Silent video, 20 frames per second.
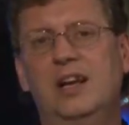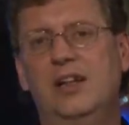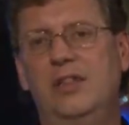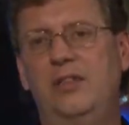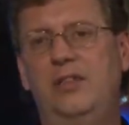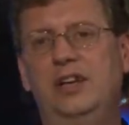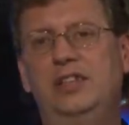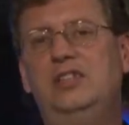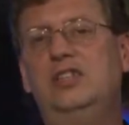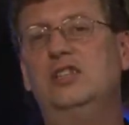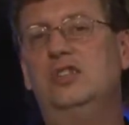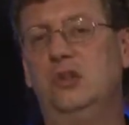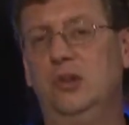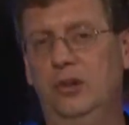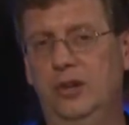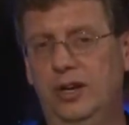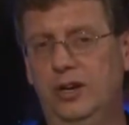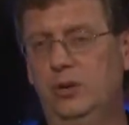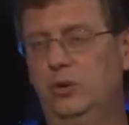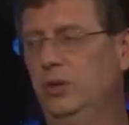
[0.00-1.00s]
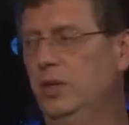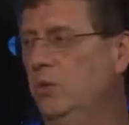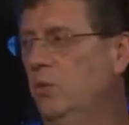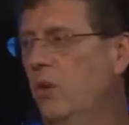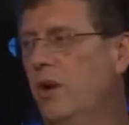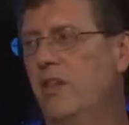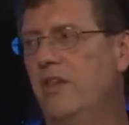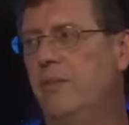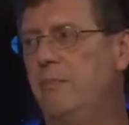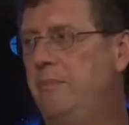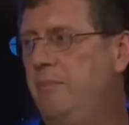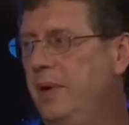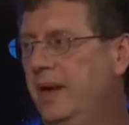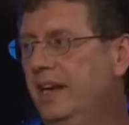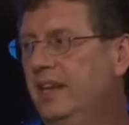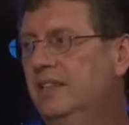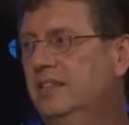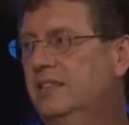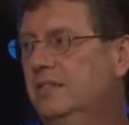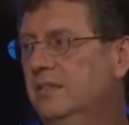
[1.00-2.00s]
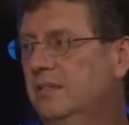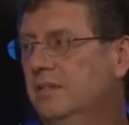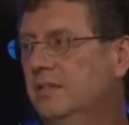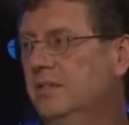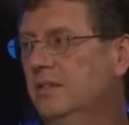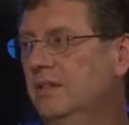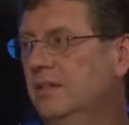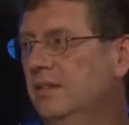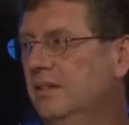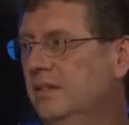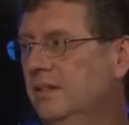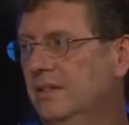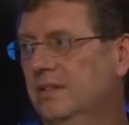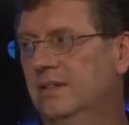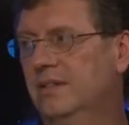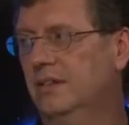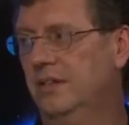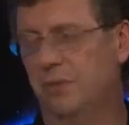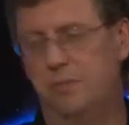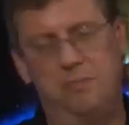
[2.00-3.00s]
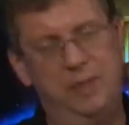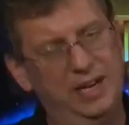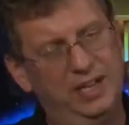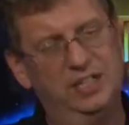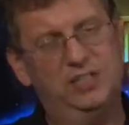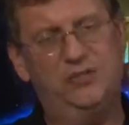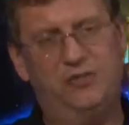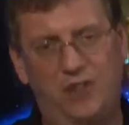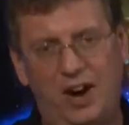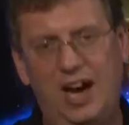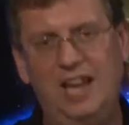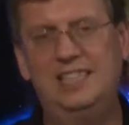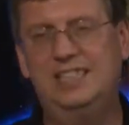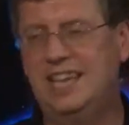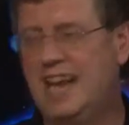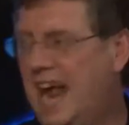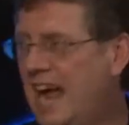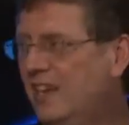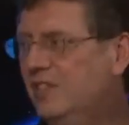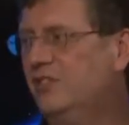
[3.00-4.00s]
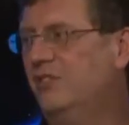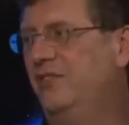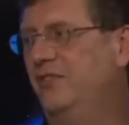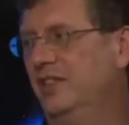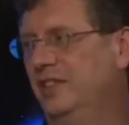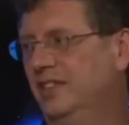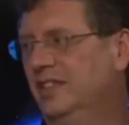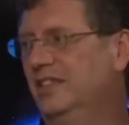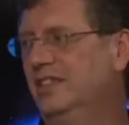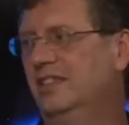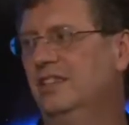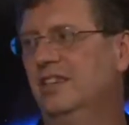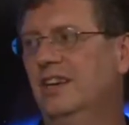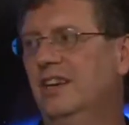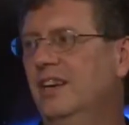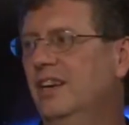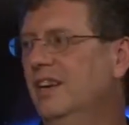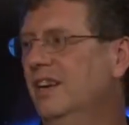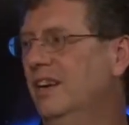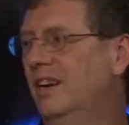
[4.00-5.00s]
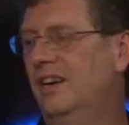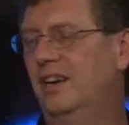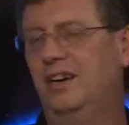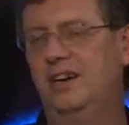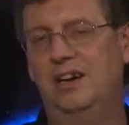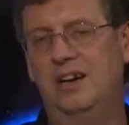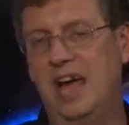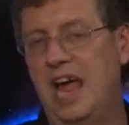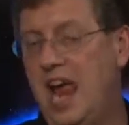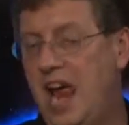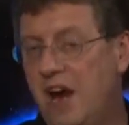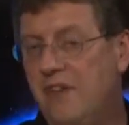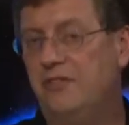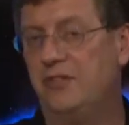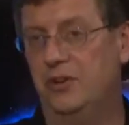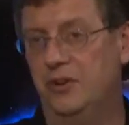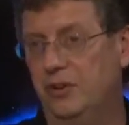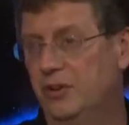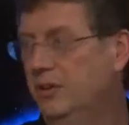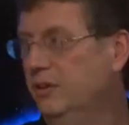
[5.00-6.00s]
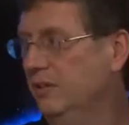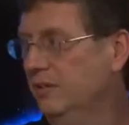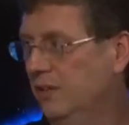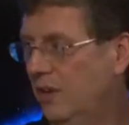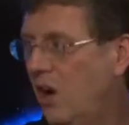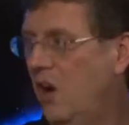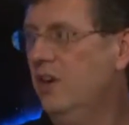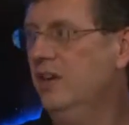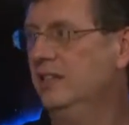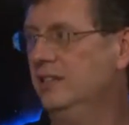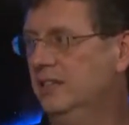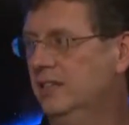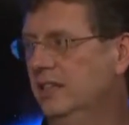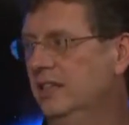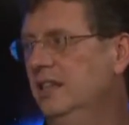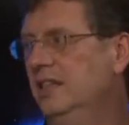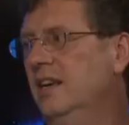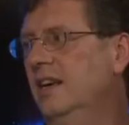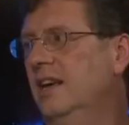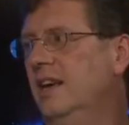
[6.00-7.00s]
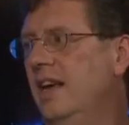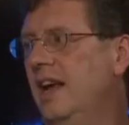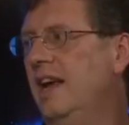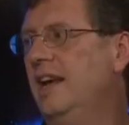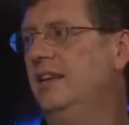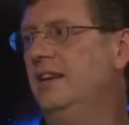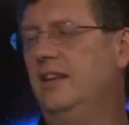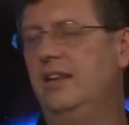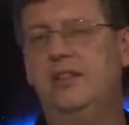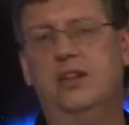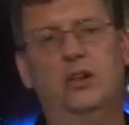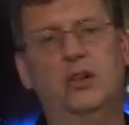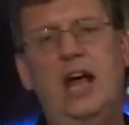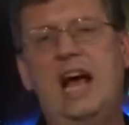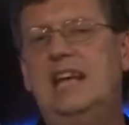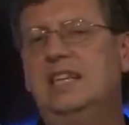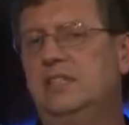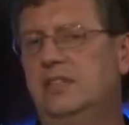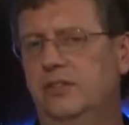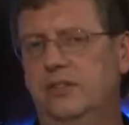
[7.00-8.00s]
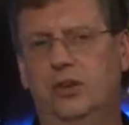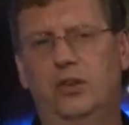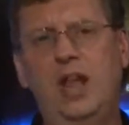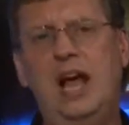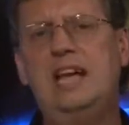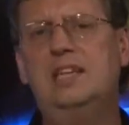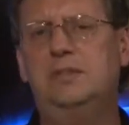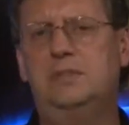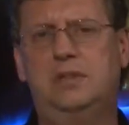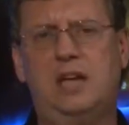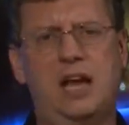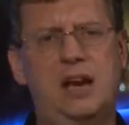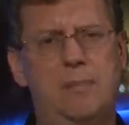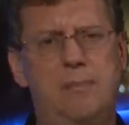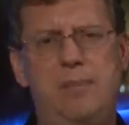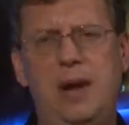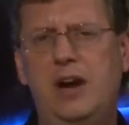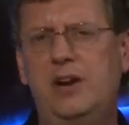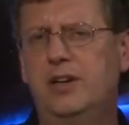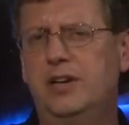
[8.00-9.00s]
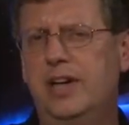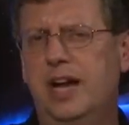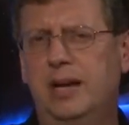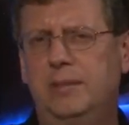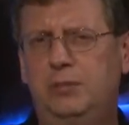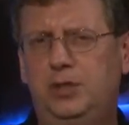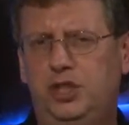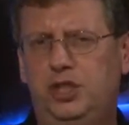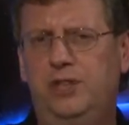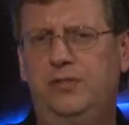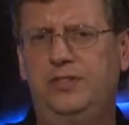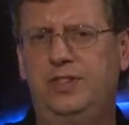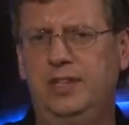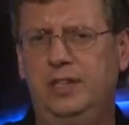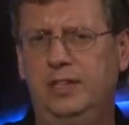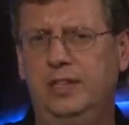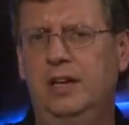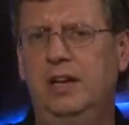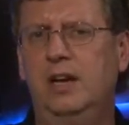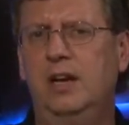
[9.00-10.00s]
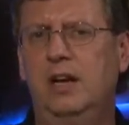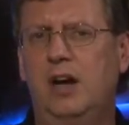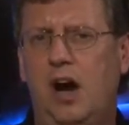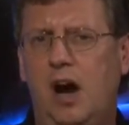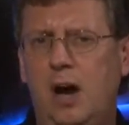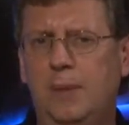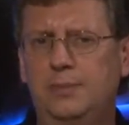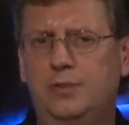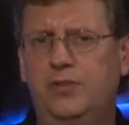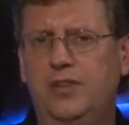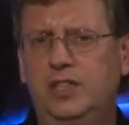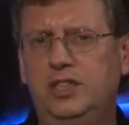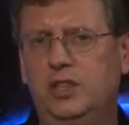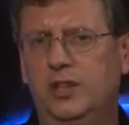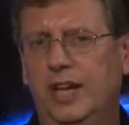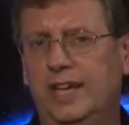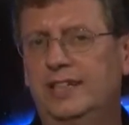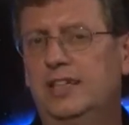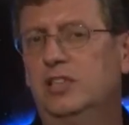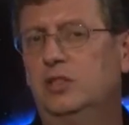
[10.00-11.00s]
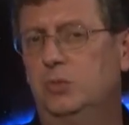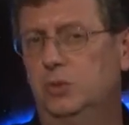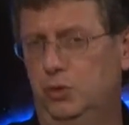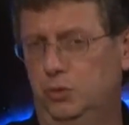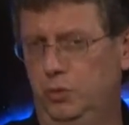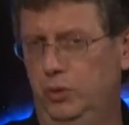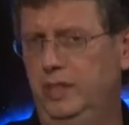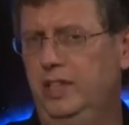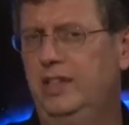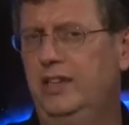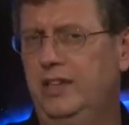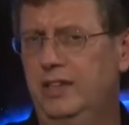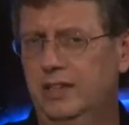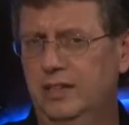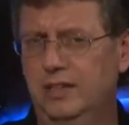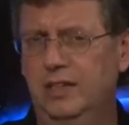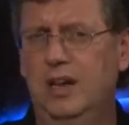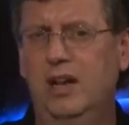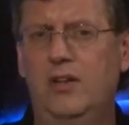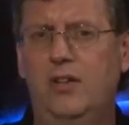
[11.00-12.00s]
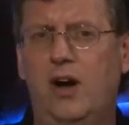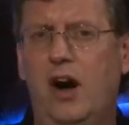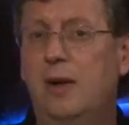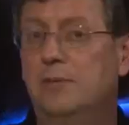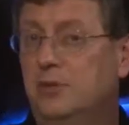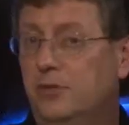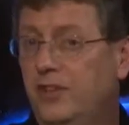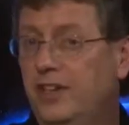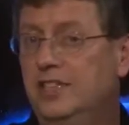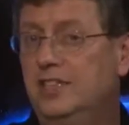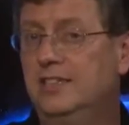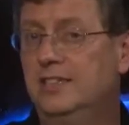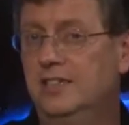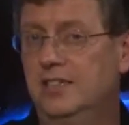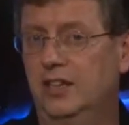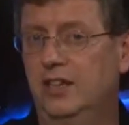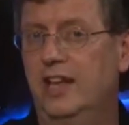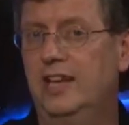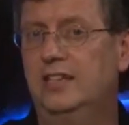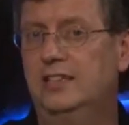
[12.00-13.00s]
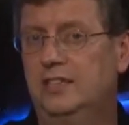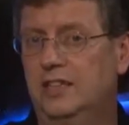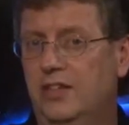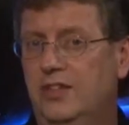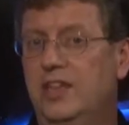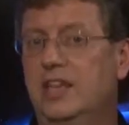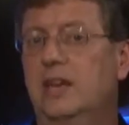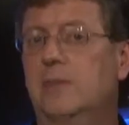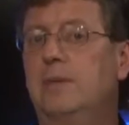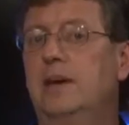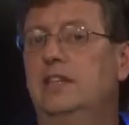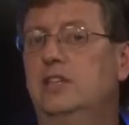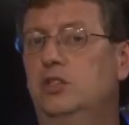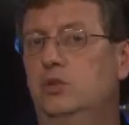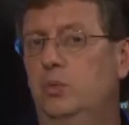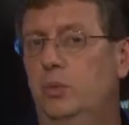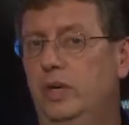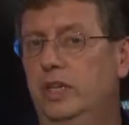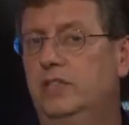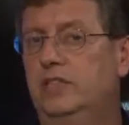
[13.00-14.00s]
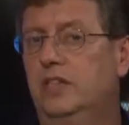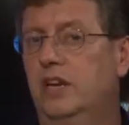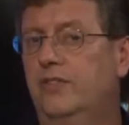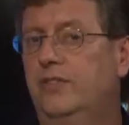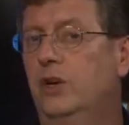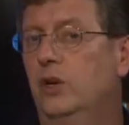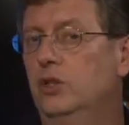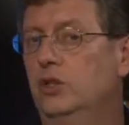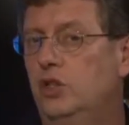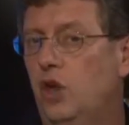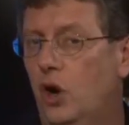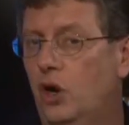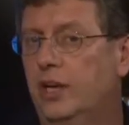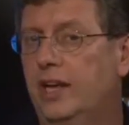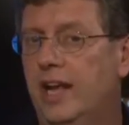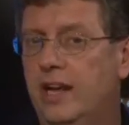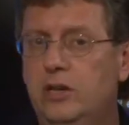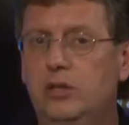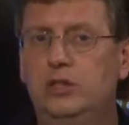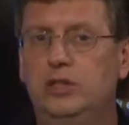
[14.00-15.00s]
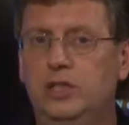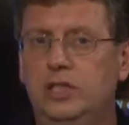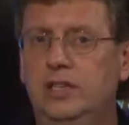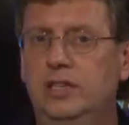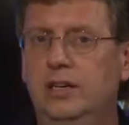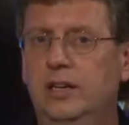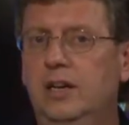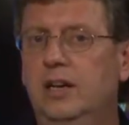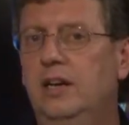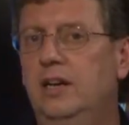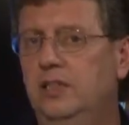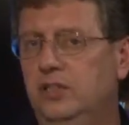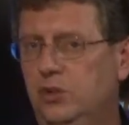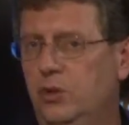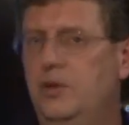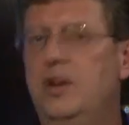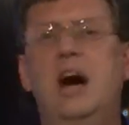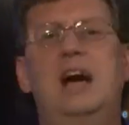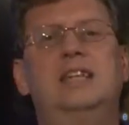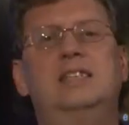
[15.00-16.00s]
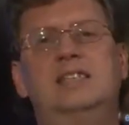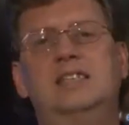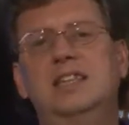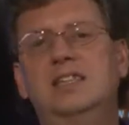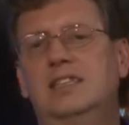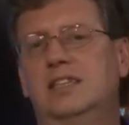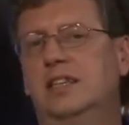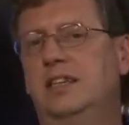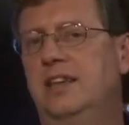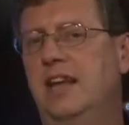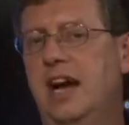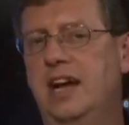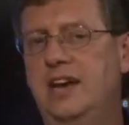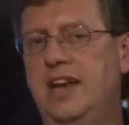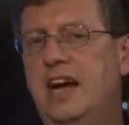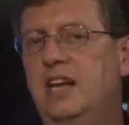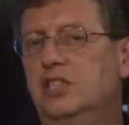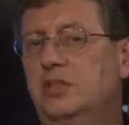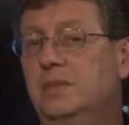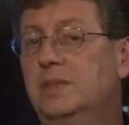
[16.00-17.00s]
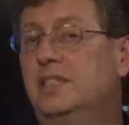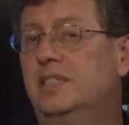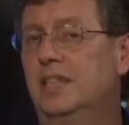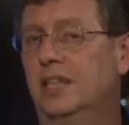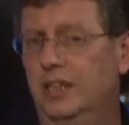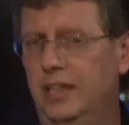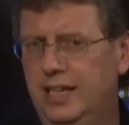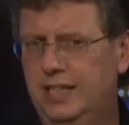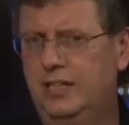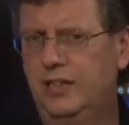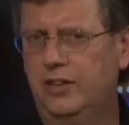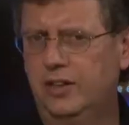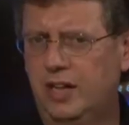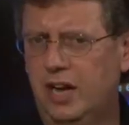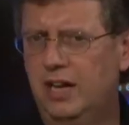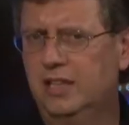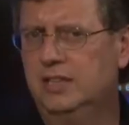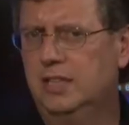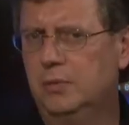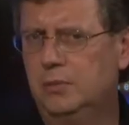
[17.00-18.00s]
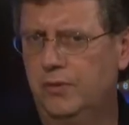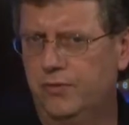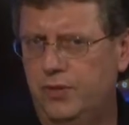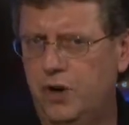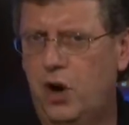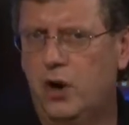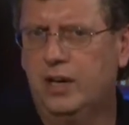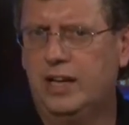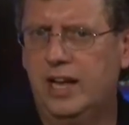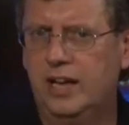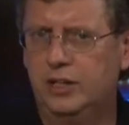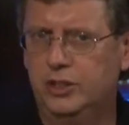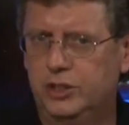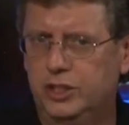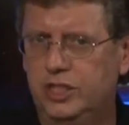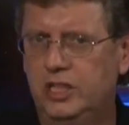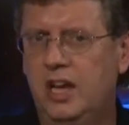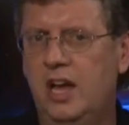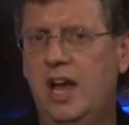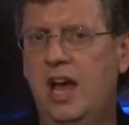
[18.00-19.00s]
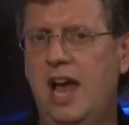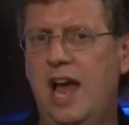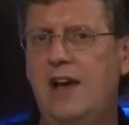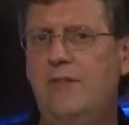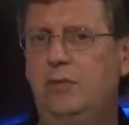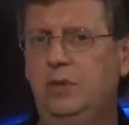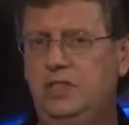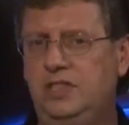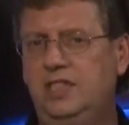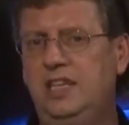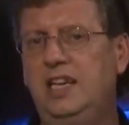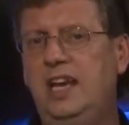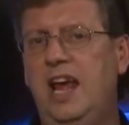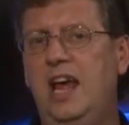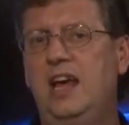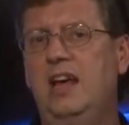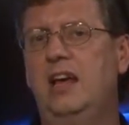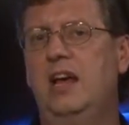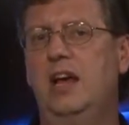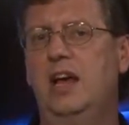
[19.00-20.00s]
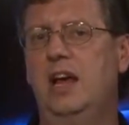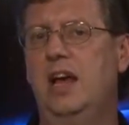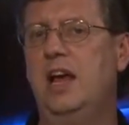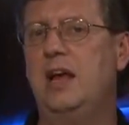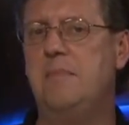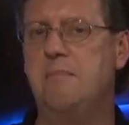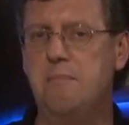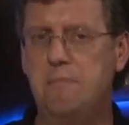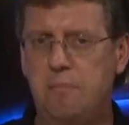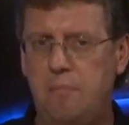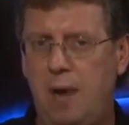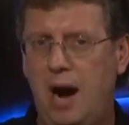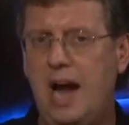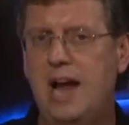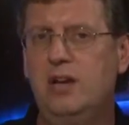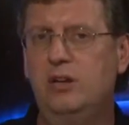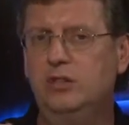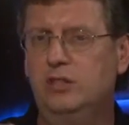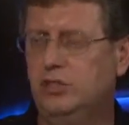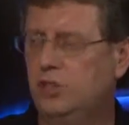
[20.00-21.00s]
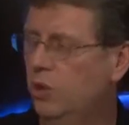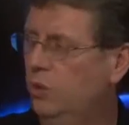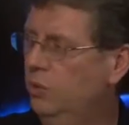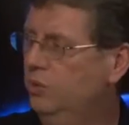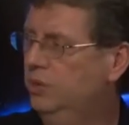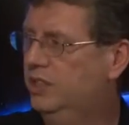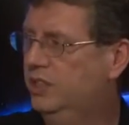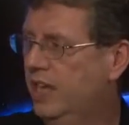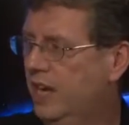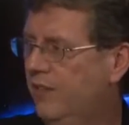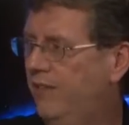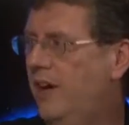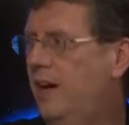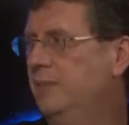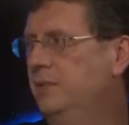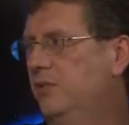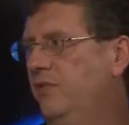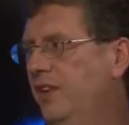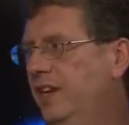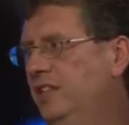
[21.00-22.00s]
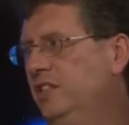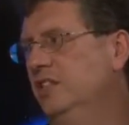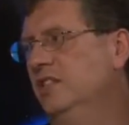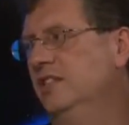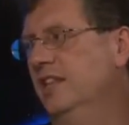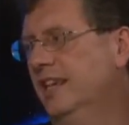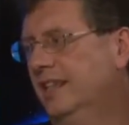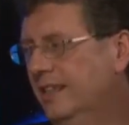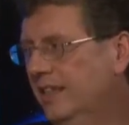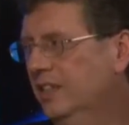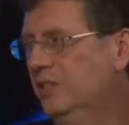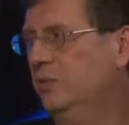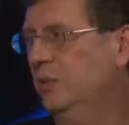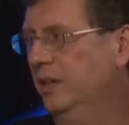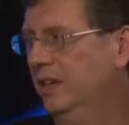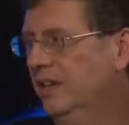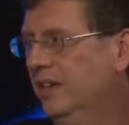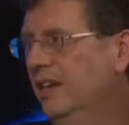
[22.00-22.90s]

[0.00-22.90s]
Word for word: This is literally one of the biggest. It's a big find. The biggest I mean, finds in astrophysics uh, ever, honestly. And okay. in the last, the last kind of paradigm shifting observation like this was really the observations that led us to think about this weird stuff called dark energy. So not since the announcements that led to the concept of dark energy have we seen a a milestone set of observations like this one.